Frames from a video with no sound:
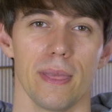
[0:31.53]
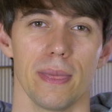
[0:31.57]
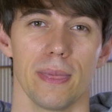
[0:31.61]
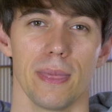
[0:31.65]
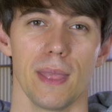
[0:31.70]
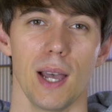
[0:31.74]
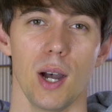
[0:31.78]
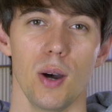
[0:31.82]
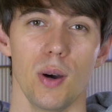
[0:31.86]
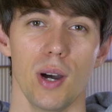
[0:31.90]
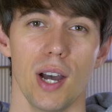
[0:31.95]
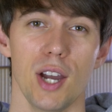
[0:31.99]

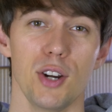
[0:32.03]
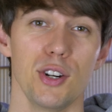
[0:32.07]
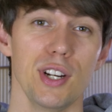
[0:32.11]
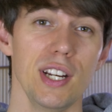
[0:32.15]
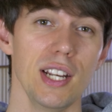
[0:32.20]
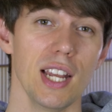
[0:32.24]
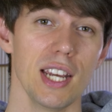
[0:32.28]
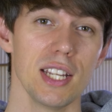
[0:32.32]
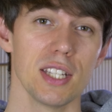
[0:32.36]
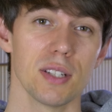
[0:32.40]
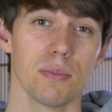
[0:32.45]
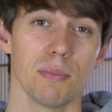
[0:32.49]
Now I
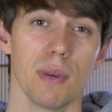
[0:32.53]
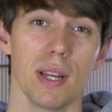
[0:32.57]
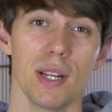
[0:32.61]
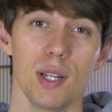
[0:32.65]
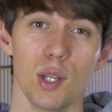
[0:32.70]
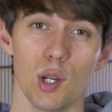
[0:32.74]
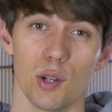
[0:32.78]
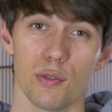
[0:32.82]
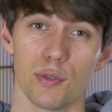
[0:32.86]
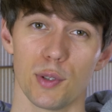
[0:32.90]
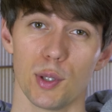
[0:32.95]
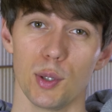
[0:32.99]
realize
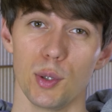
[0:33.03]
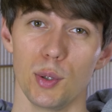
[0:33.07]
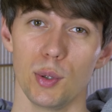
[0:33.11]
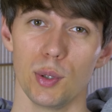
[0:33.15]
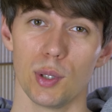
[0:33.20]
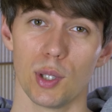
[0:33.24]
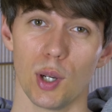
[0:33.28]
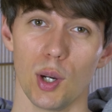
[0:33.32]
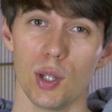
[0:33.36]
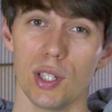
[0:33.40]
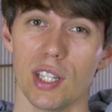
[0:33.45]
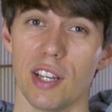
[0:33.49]
many of you
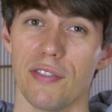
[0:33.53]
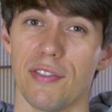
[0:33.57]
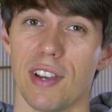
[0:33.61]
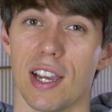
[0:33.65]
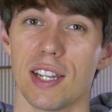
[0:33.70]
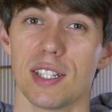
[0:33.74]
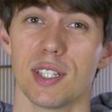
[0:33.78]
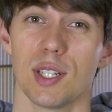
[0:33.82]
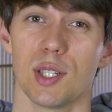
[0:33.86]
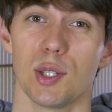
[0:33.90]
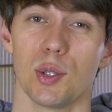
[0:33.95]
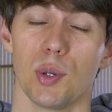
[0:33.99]
don't have
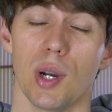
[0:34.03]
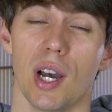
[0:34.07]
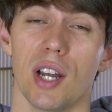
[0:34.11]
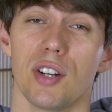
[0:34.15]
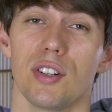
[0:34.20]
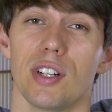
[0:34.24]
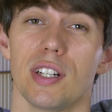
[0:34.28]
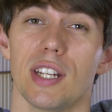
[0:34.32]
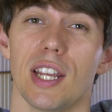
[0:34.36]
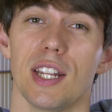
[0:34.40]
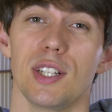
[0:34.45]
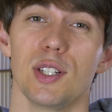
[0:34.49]
access to a
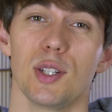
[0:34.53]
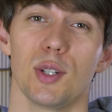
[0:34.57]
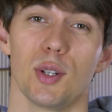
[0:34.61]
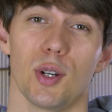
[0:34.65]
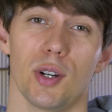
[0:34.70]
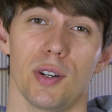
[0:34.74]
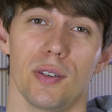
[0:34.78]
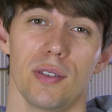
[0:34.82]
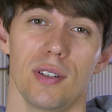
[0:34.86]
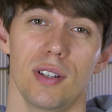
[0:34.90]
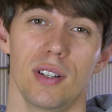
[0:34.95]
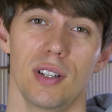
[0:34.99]
100 yen store.